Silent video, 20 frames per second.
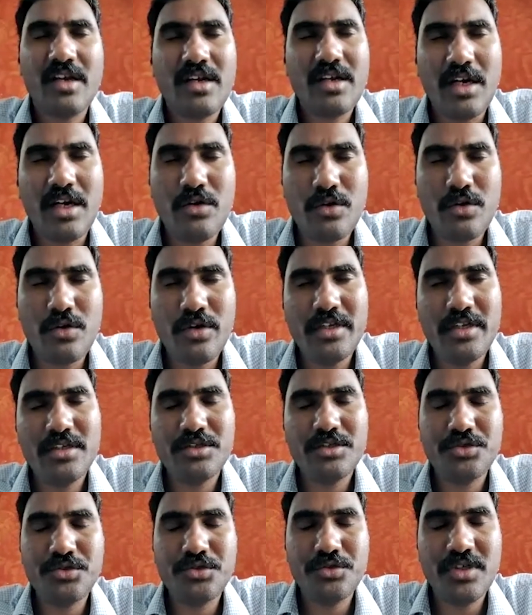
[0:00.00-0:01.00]
controlling the
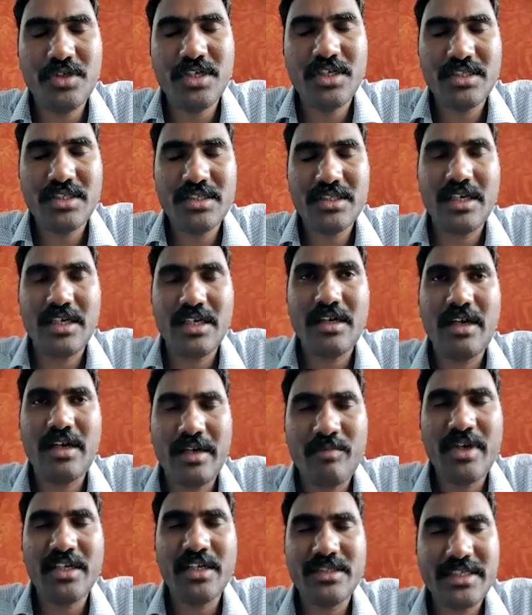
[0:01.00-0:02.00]
sugars
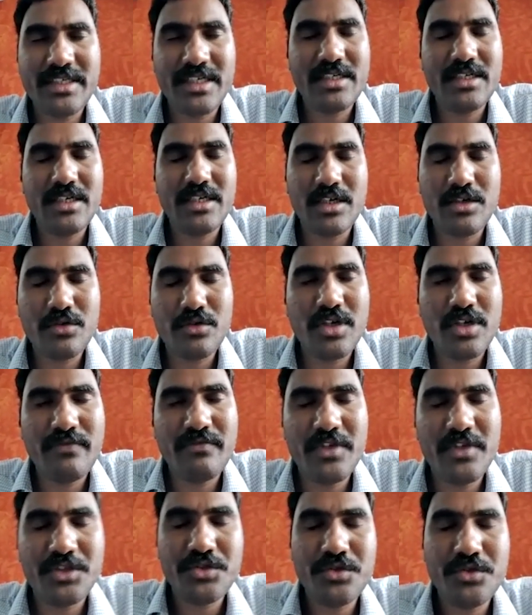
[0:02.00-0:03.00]
and when strict control of
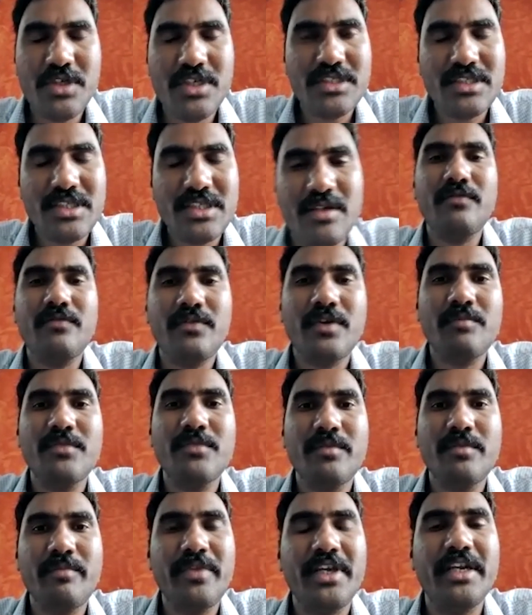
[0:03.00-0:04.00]
the sugars
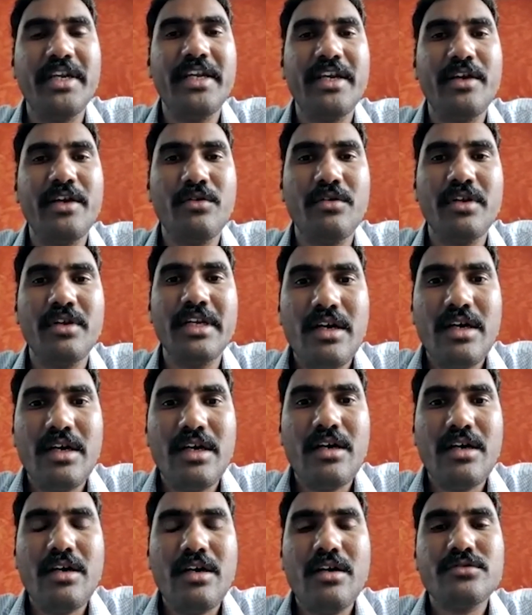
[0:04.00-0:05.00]
from the beginning.
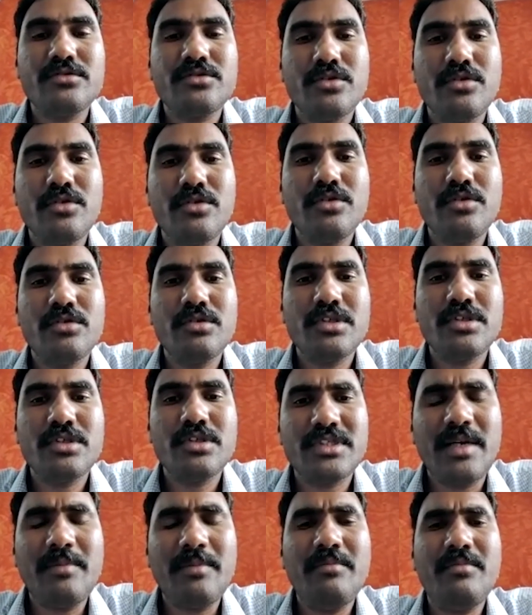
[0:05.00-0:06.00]
So
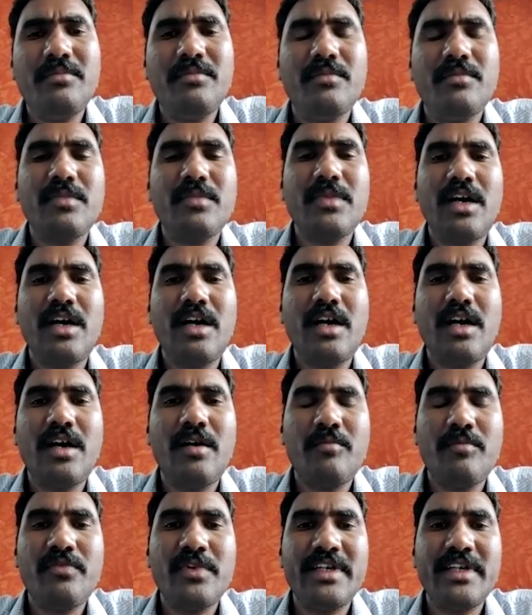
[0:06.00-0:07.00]
some
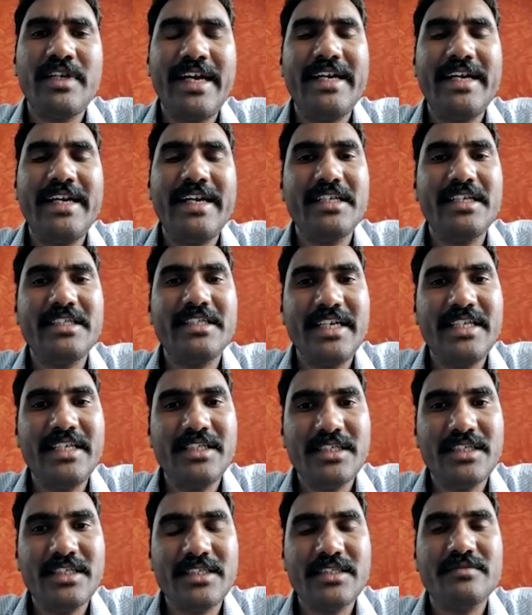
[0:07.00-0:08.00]
dietary
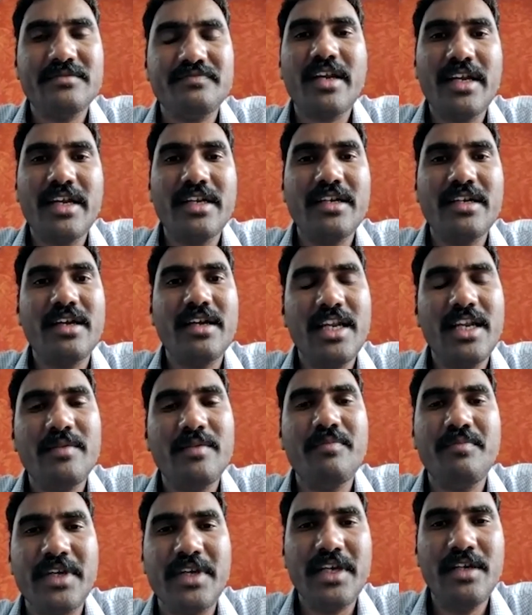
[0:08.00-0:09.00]
changes can help
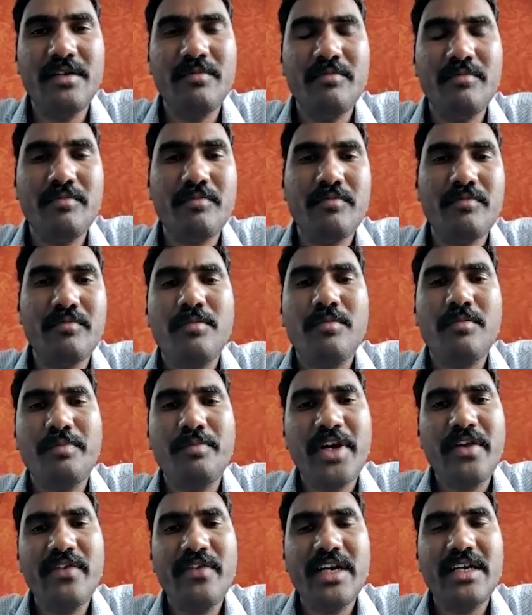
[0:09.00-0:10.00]
in
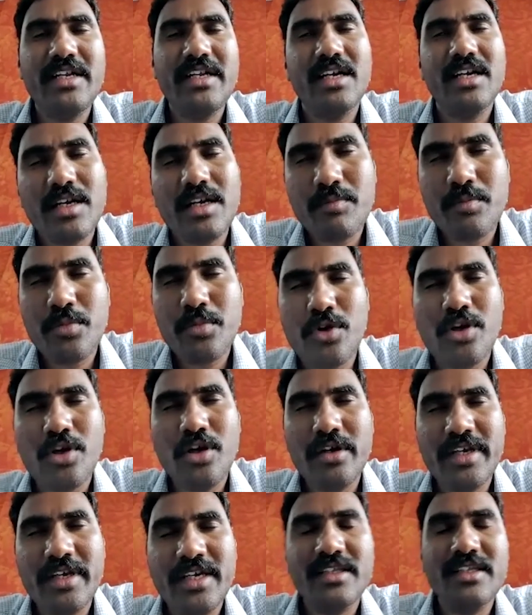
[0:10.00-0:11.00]
preventing or
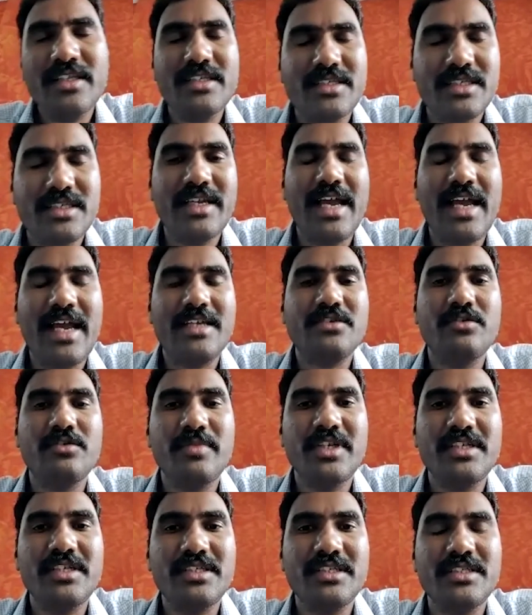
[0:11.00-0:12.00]
prolonging this
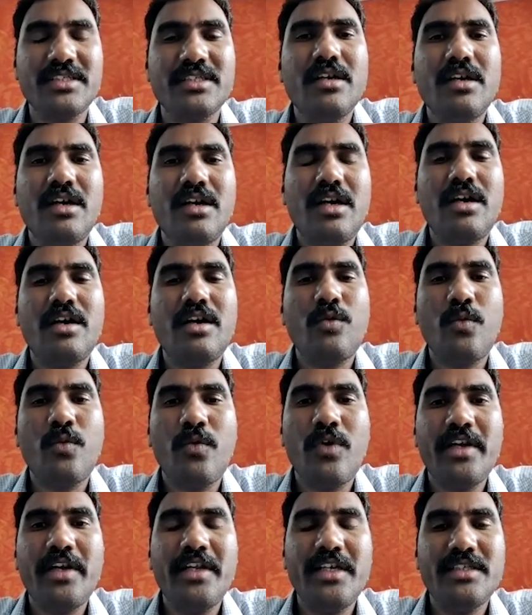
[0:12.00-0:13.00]
gastroparesis.
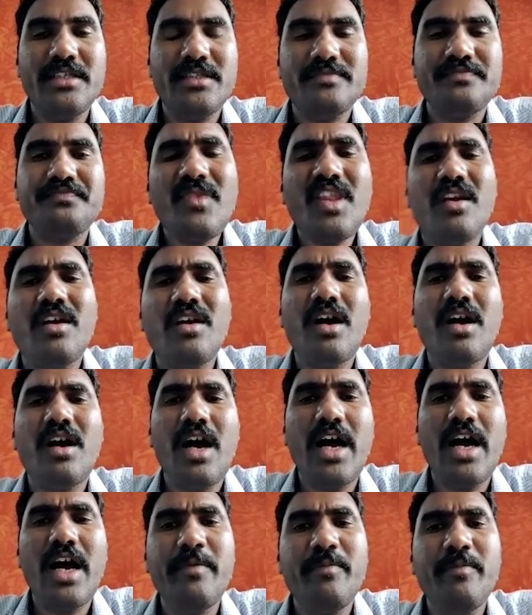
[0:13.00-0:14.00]
One is
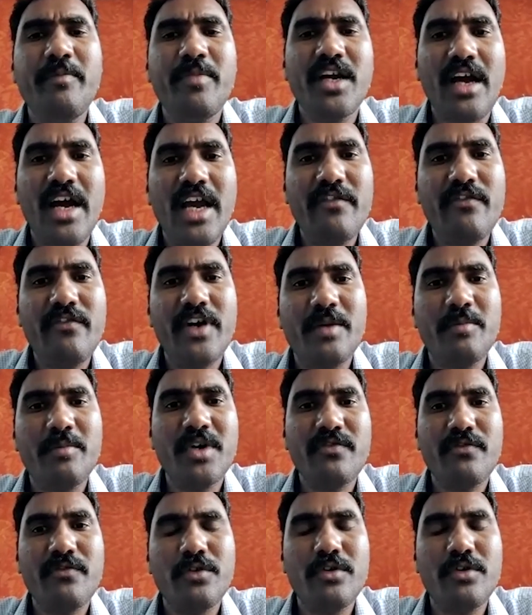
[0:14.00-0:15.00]
high fiber
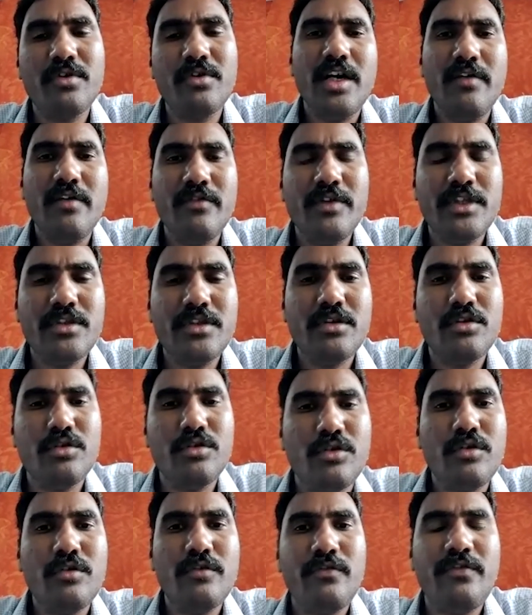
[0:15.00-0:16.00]
food with
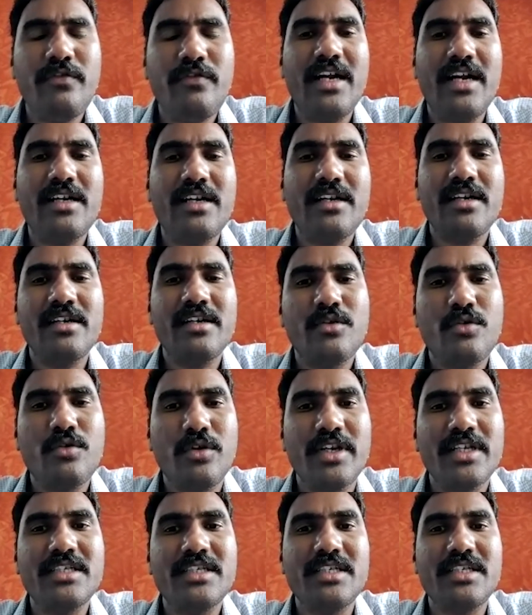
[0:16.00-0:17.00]
low fat and
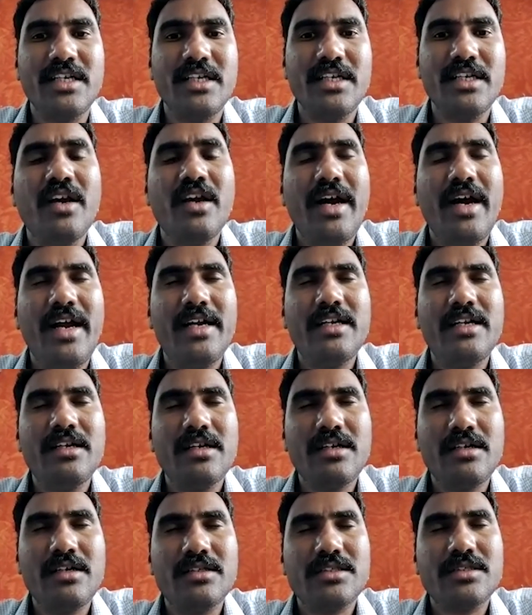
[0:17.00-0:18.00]
cholesterol, and
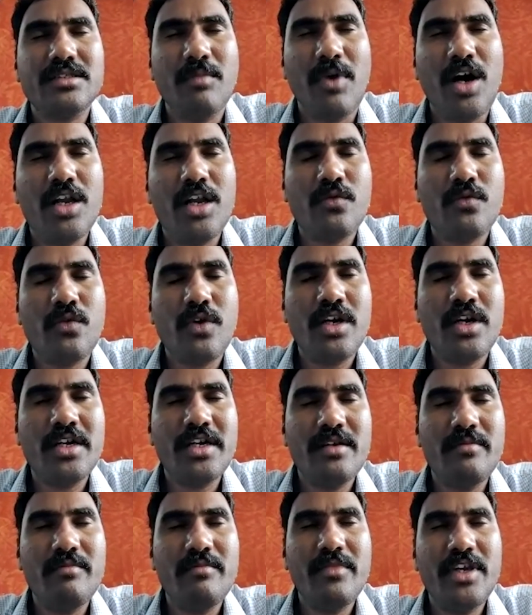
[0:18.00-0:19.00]
small
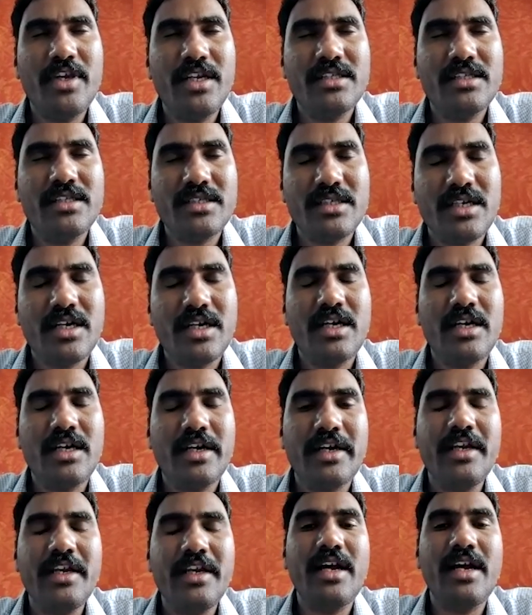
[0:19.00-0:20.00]
quantity meals
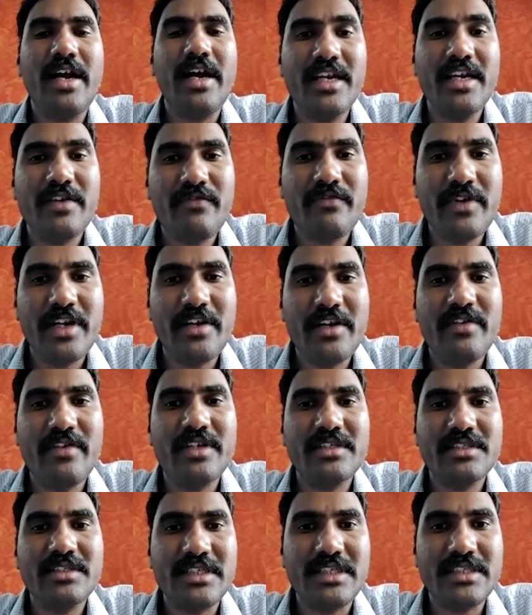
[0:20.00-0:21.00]
in higher
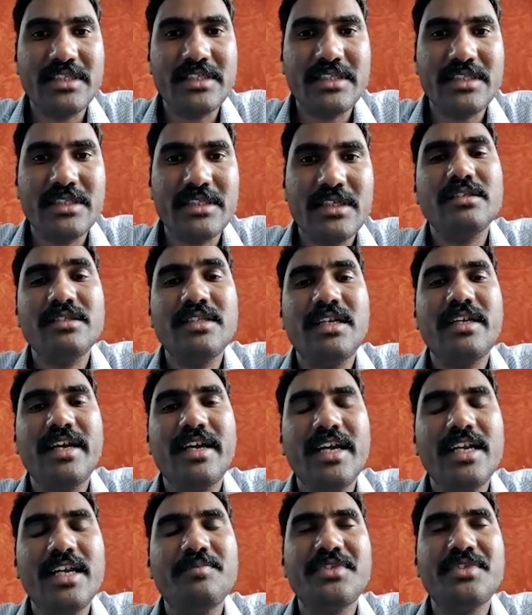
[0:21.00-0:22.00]
frequencies. That
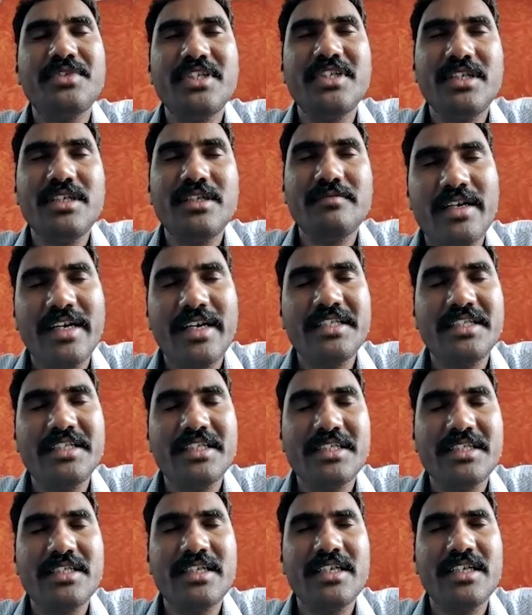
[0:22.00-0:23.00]
helps in
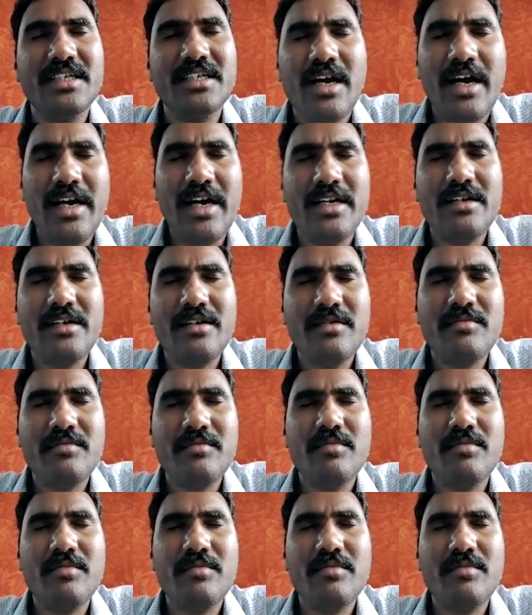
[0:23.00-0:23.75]
digesting and